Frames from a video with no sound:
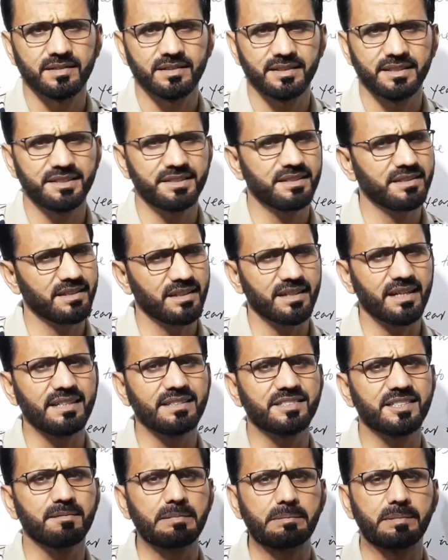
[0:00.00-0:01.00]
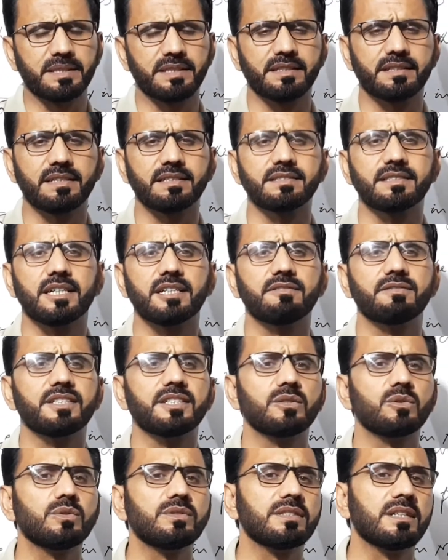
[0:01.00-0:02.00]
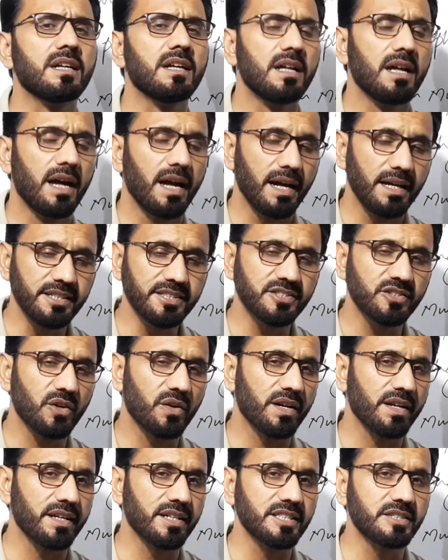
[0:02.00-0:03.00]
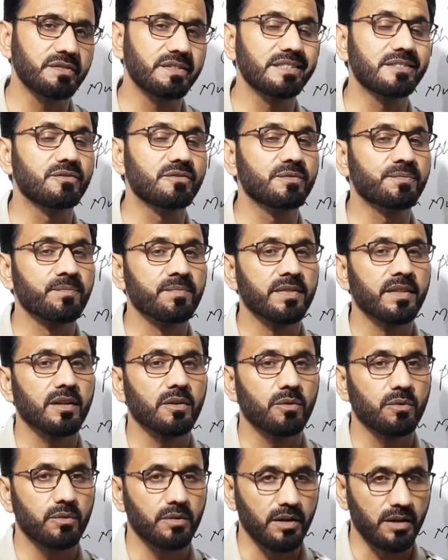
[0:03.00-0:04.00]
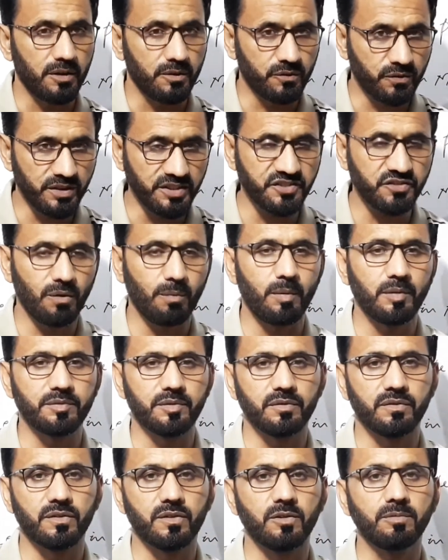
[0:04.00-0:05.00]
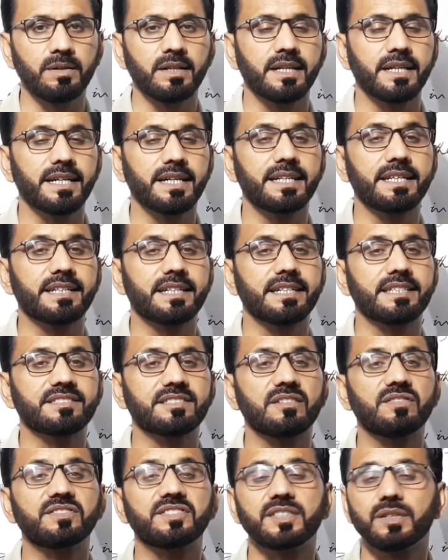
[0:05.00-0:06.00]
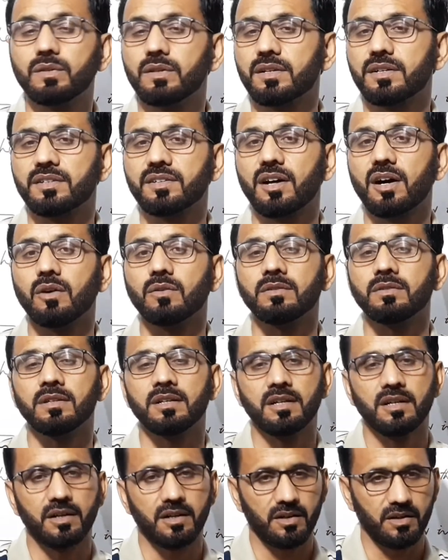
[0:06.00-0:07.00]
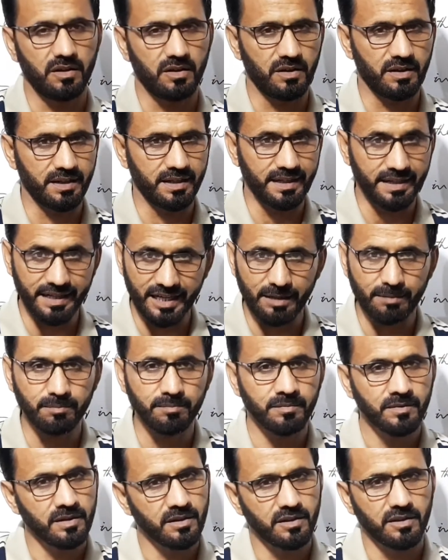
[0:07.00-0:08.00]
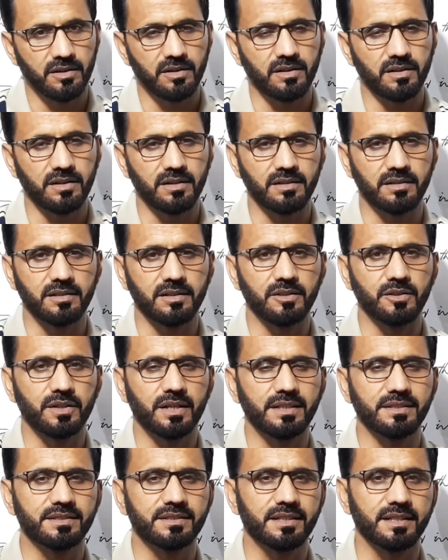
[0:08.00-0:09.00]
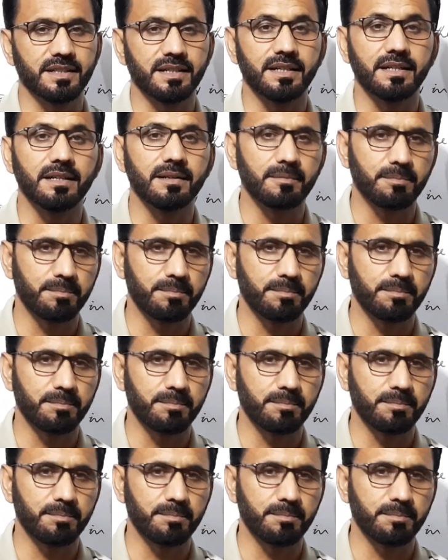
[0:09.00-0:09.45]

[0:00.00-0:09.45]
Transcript: This is again simple present tense that we use s or es with first form of the verb in case of similar noun or name, or you can say